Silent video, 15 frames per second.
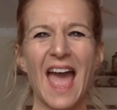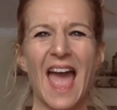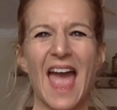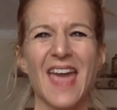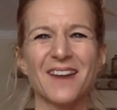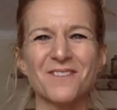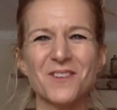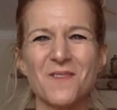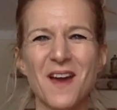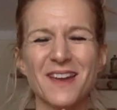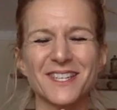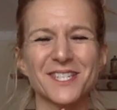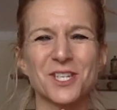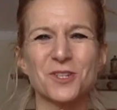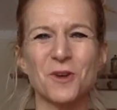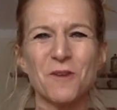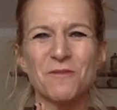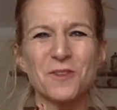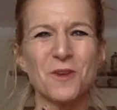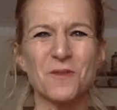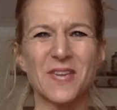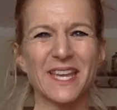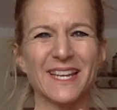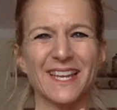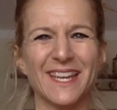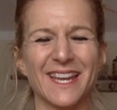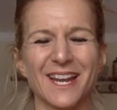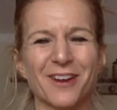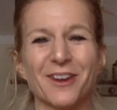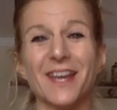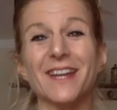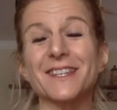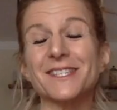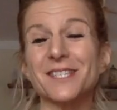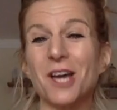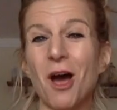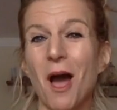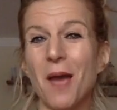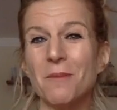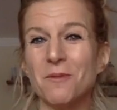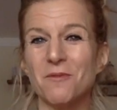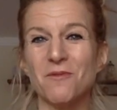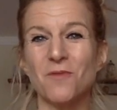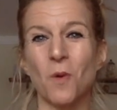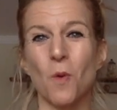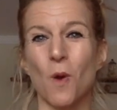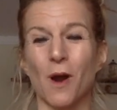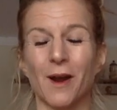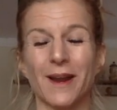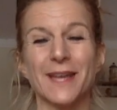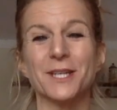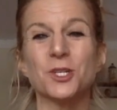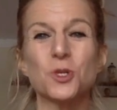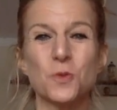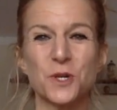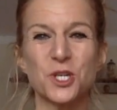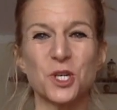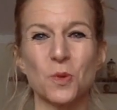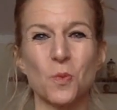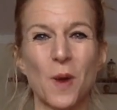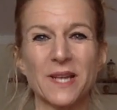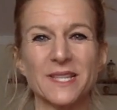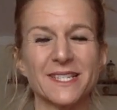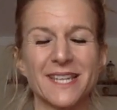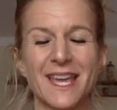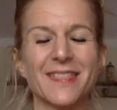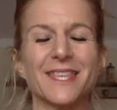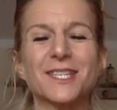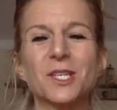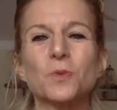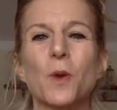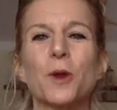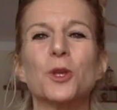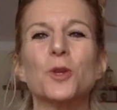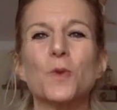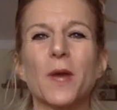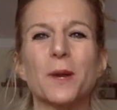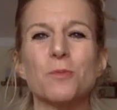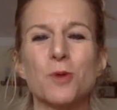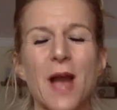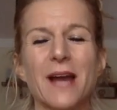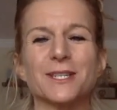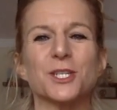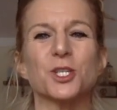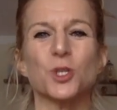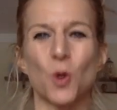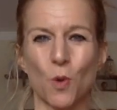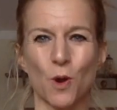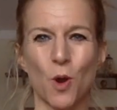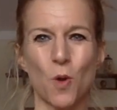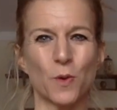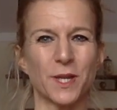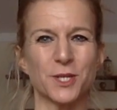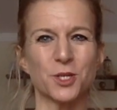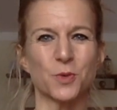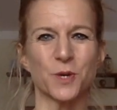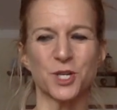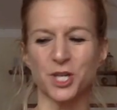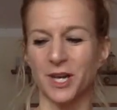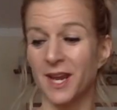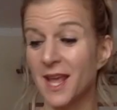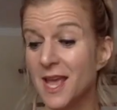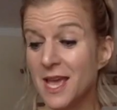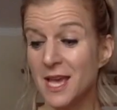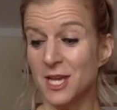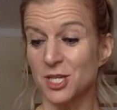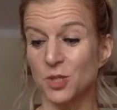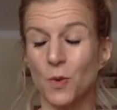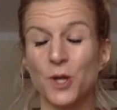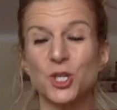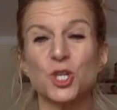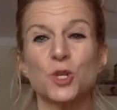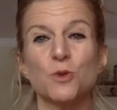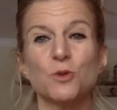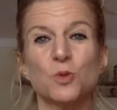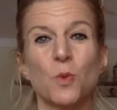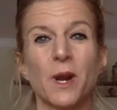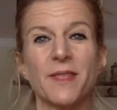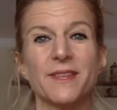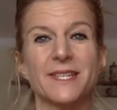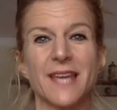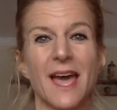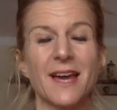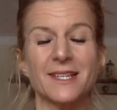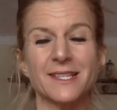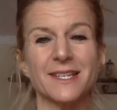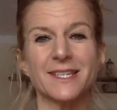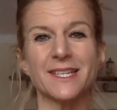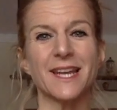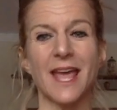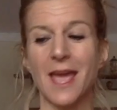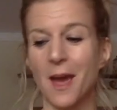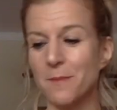Hey everyone, this is Joy for Yogini here. It is time for Intuition Wednesday. This is where you get to practice your own intuition. So I choose one of the decks, and today